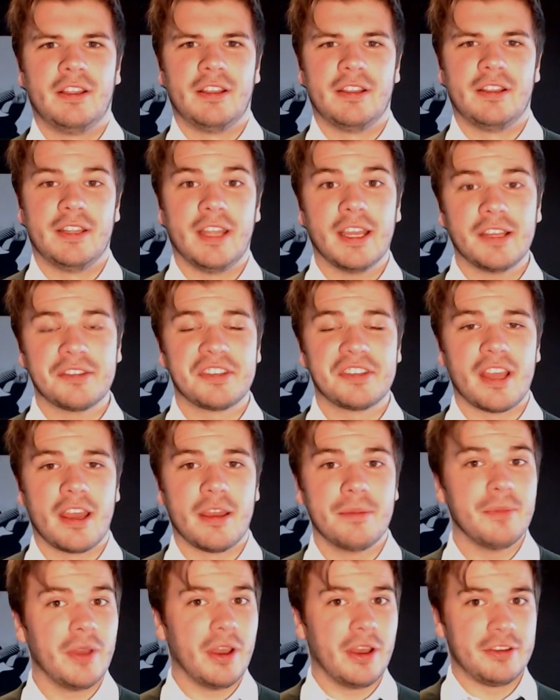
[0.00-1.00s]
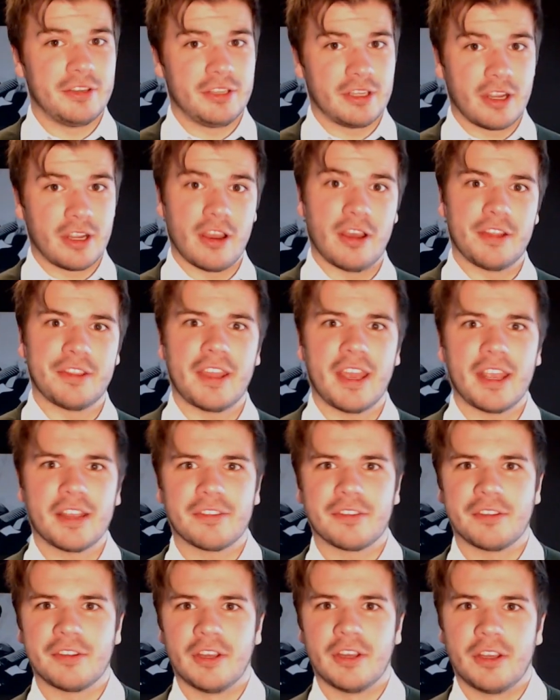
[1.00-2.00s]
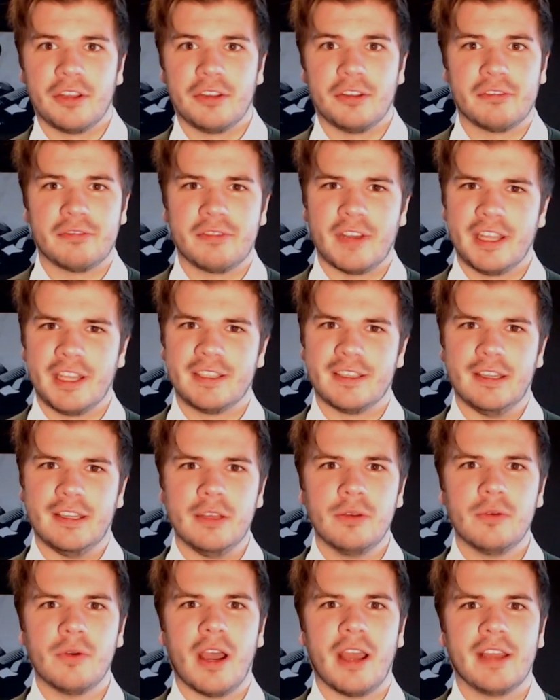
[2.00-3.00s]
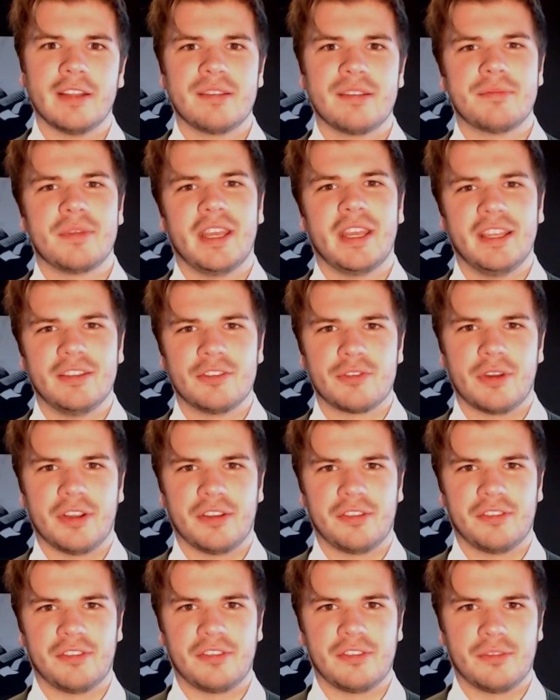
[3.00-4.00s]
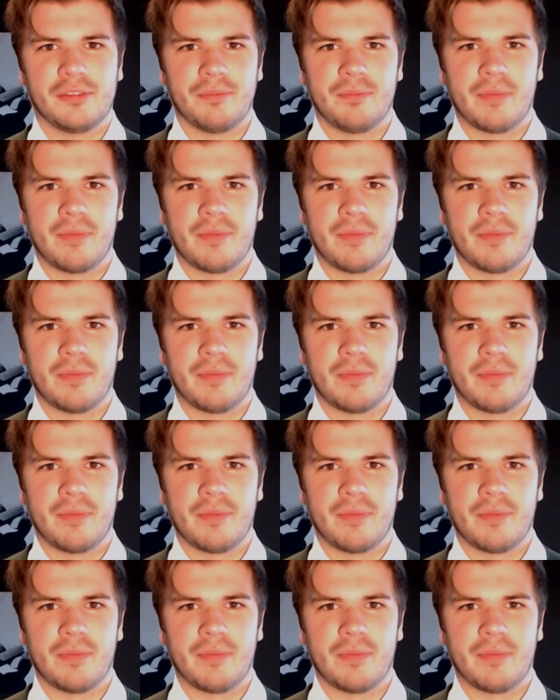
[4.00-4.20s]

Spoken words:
Next time, under Contacts, you'll find the new item Interests.